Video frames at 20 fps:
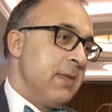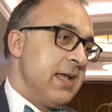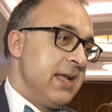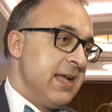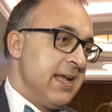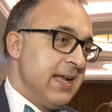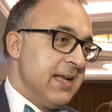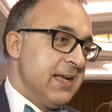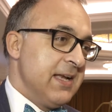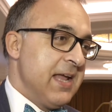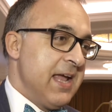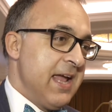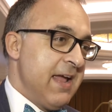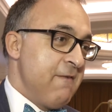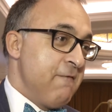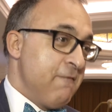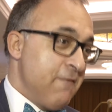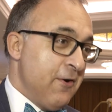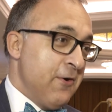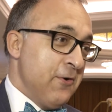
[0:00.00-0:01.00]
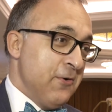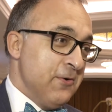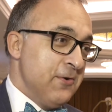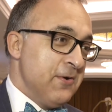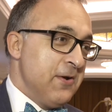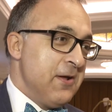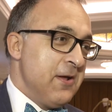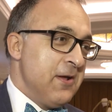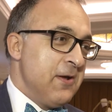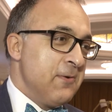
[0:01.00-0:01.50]
in a
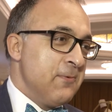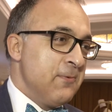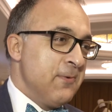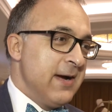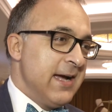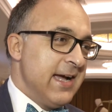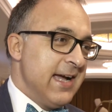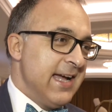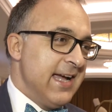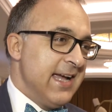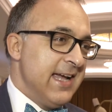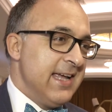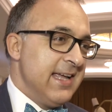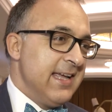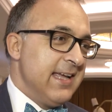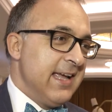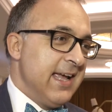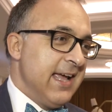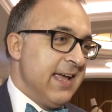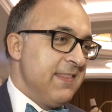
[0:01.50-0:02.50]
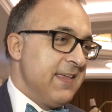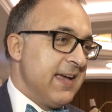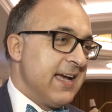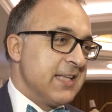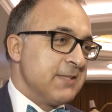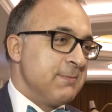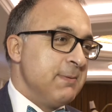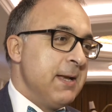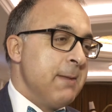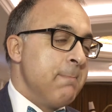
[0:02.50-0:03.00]
forum where there
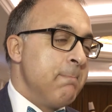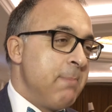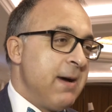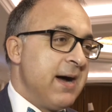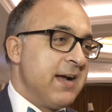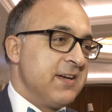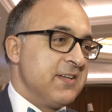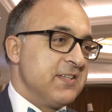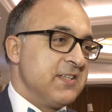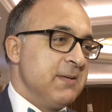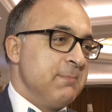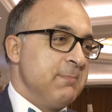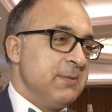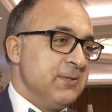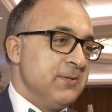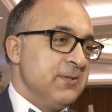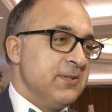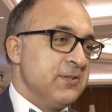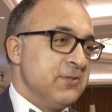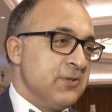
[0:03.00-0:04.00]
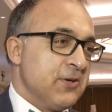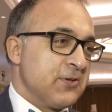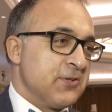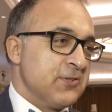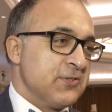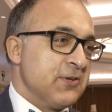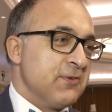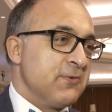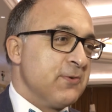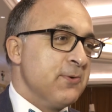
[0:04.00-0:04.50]
has been a partnership between the
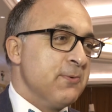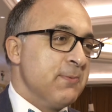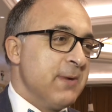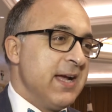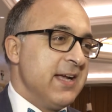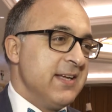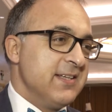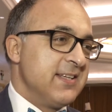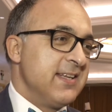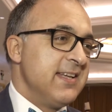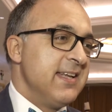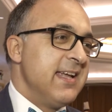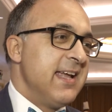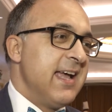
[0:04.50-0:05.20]
doctors of Kuwait